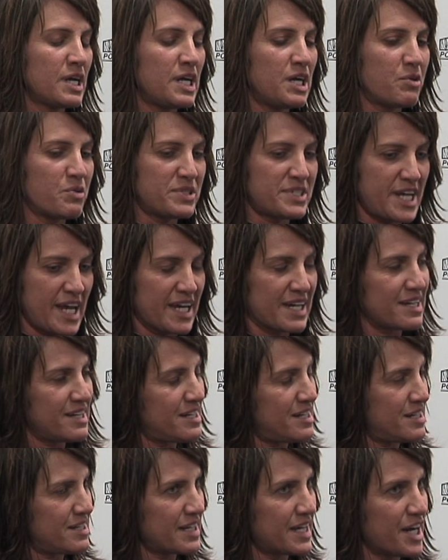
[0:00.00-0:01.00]
he would take
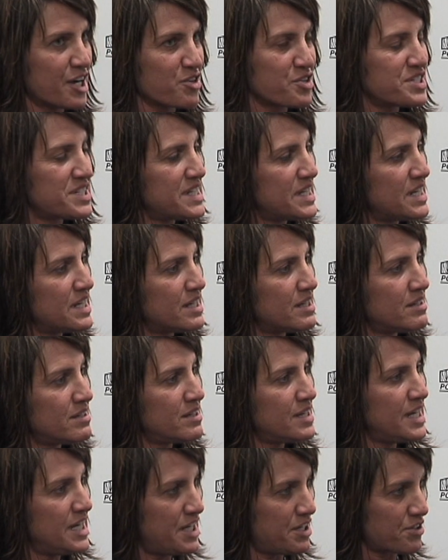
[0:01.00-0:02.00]
a
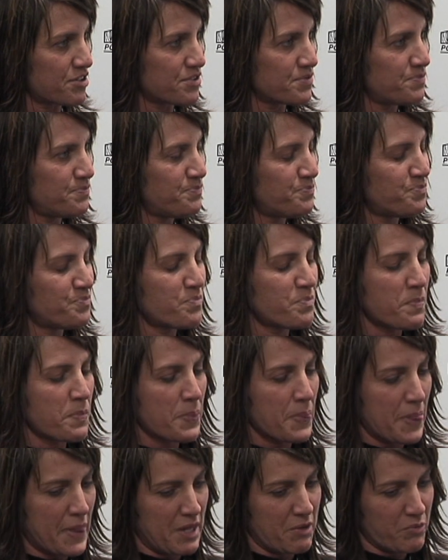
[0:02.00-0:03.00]
kerosene heater,
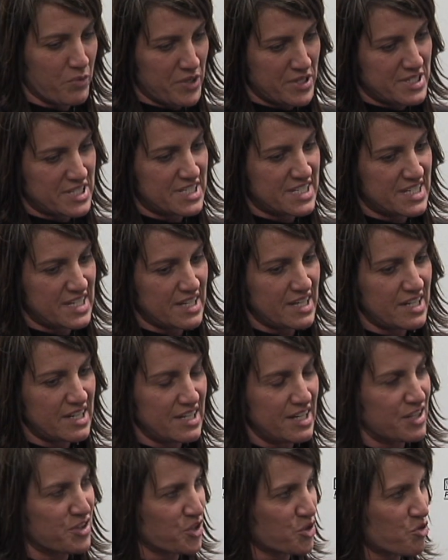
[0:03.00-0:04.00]
and we'd
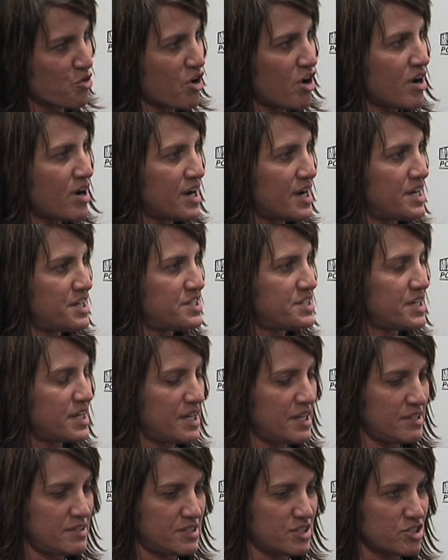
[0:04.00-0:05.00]
sit in the garage
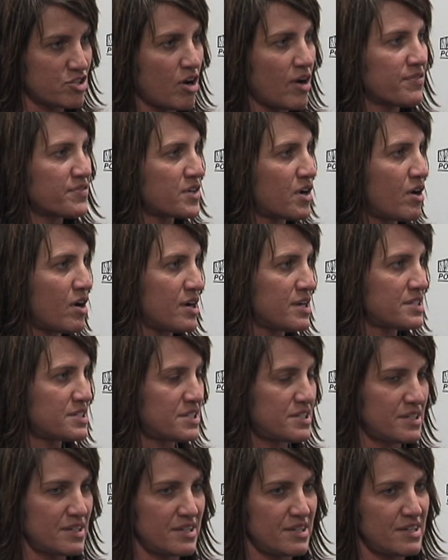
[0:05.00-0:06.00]
and soft
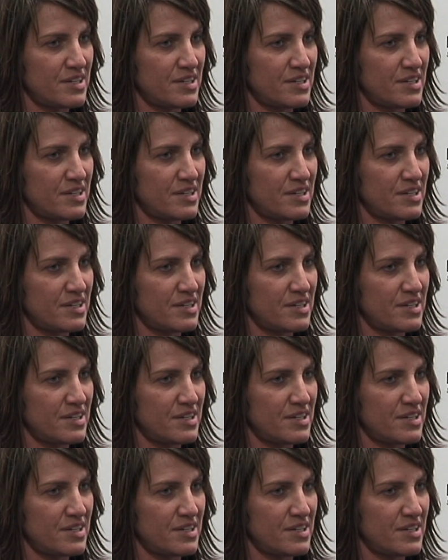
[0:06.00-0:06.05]
toss